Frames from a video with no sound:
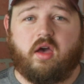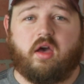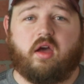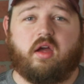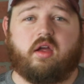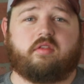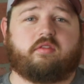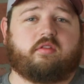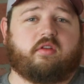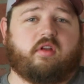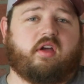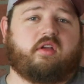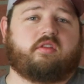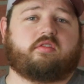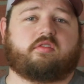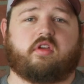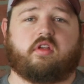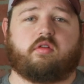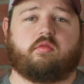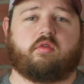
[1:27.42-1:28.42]
Alright, so now I
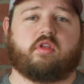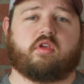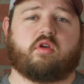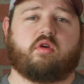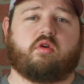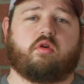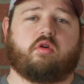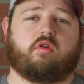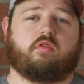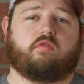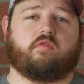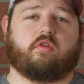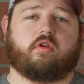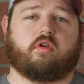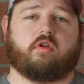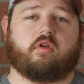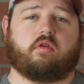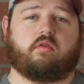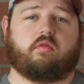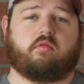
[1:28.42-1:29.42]
just kind of want to go
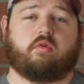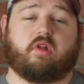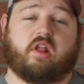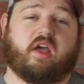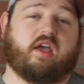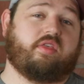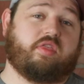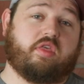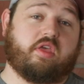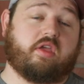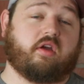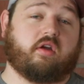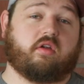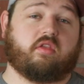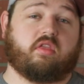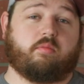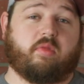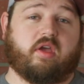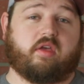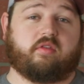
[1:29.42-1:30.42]
over what I think are
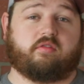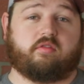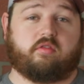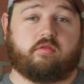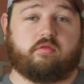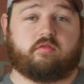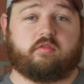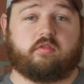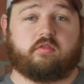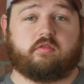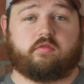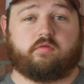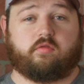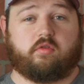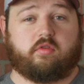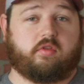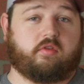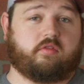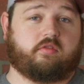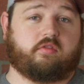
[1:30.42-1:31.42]
the best uses
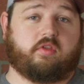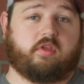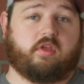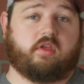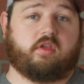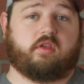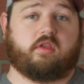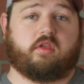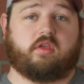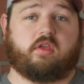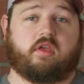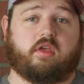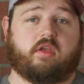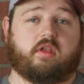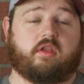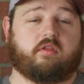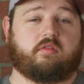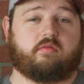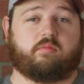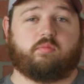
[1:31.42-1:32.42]
for this kit,
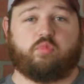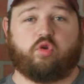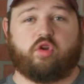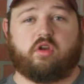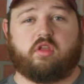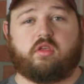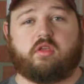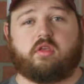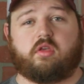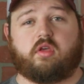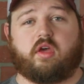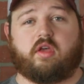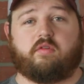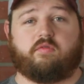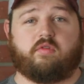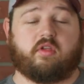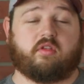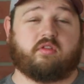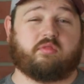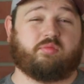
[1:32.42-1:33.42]
and I feel like
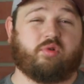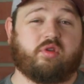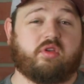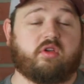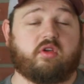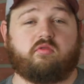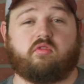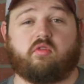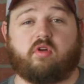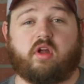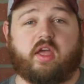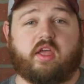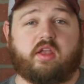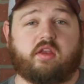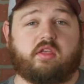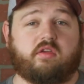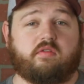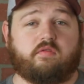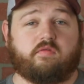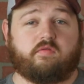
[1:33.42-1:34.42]
there's a pretty good
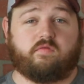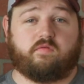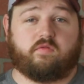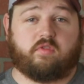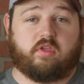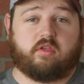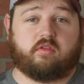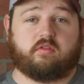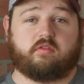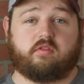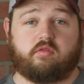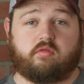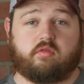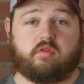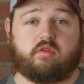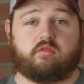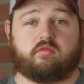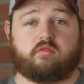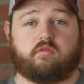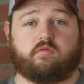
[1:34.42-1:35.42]
variety of things that you
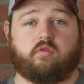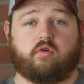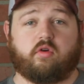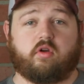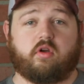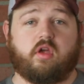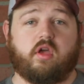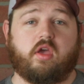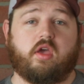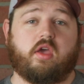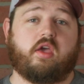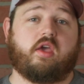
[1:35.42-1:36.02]
can use it for.